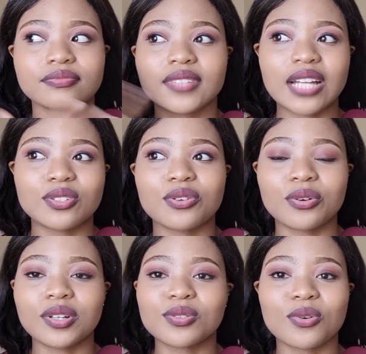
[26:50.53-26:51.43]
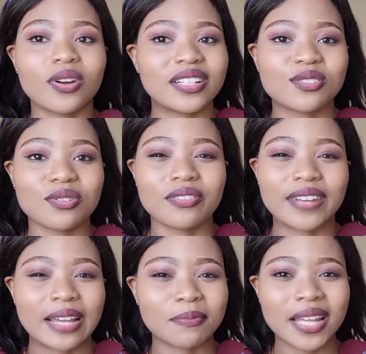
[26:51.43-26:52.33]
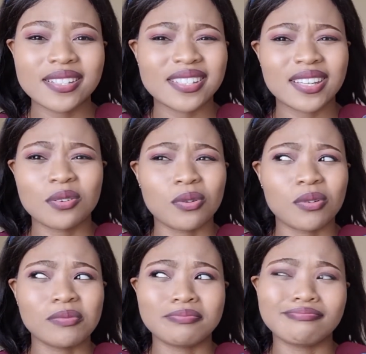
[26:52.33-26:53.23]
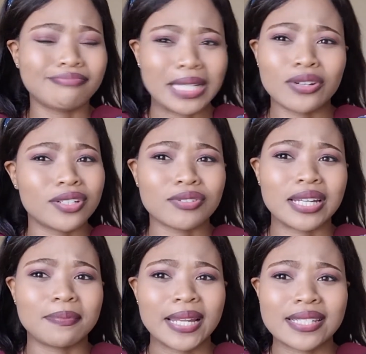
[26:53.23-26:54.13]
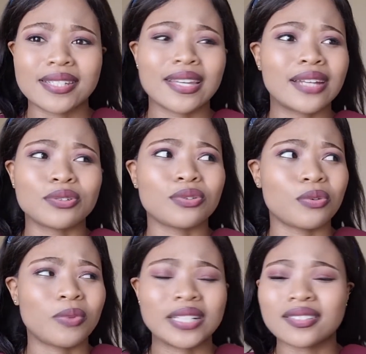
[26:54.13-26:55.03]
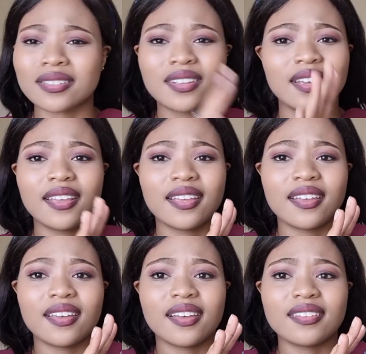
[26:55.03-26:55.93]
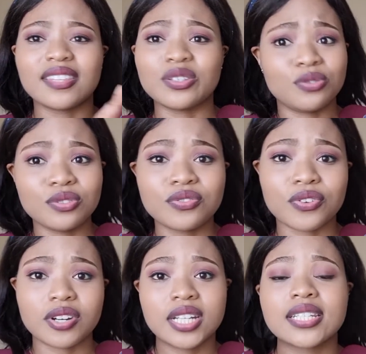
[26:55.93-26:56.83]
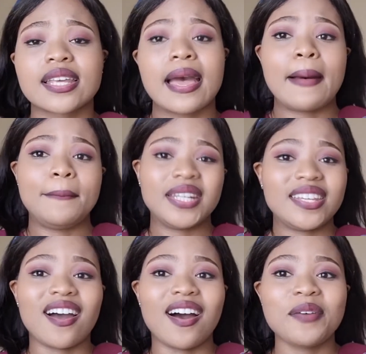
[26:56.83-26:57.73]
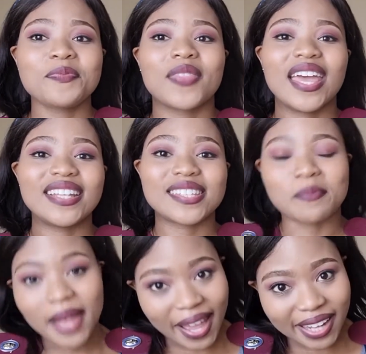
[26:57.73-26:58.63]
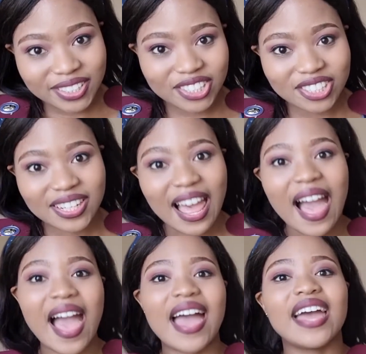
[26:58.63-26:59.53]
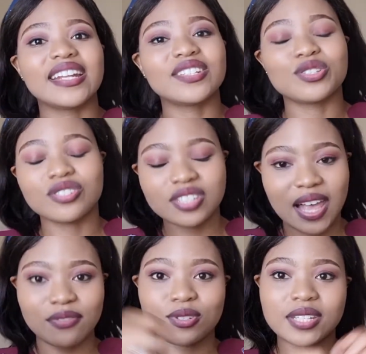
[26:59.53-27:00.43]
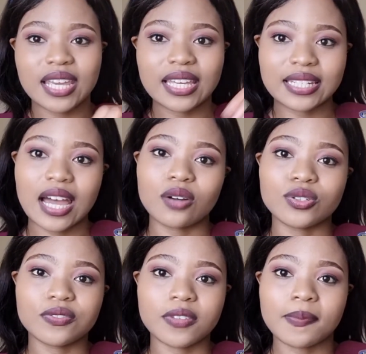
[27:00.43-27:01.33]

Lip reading: I don't know what to call it, sort of like plastic, or but not really plastic. I don't know what they use for it, but yeah, it's a patch, and you just have to take it out of the